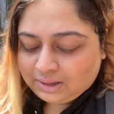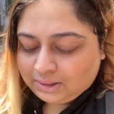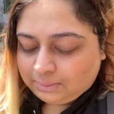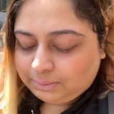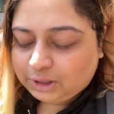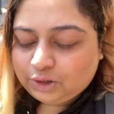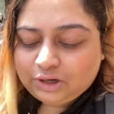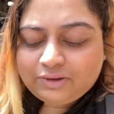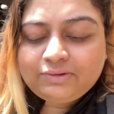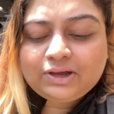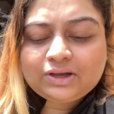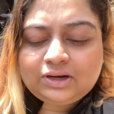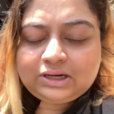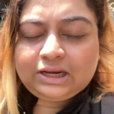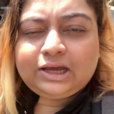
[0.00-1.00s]
But today
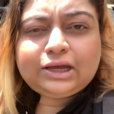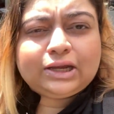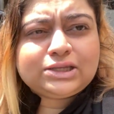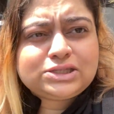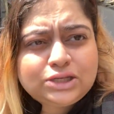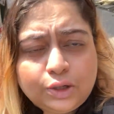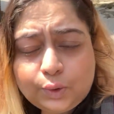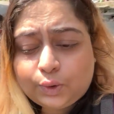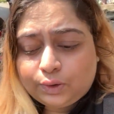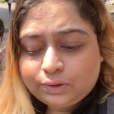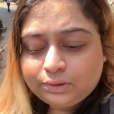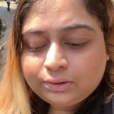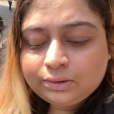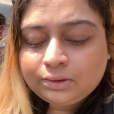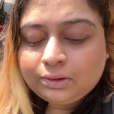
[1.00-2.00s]
we're going to take it slow,
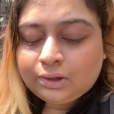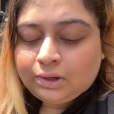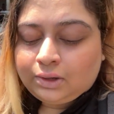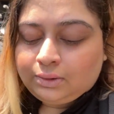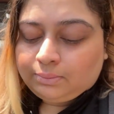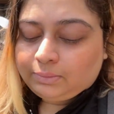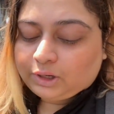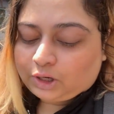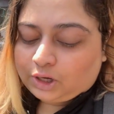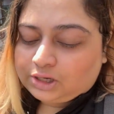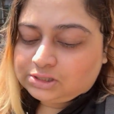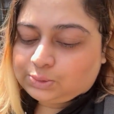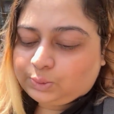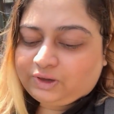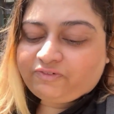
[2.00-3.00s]

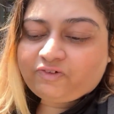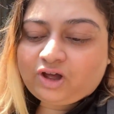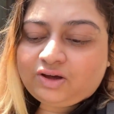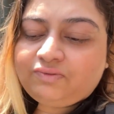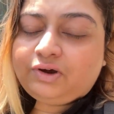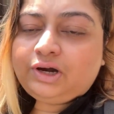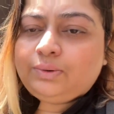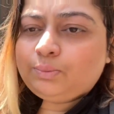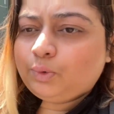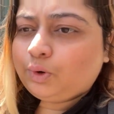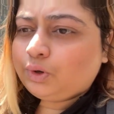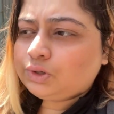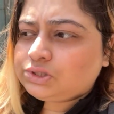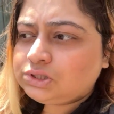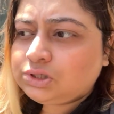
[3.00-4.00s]
because we've covered
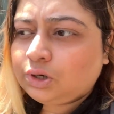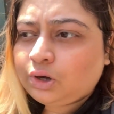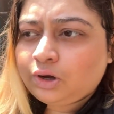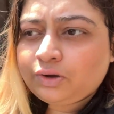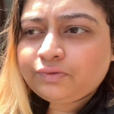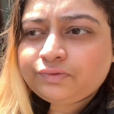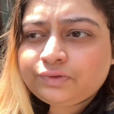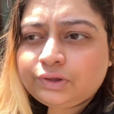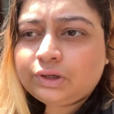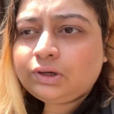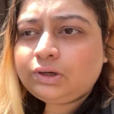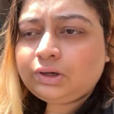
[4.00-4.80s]
most of the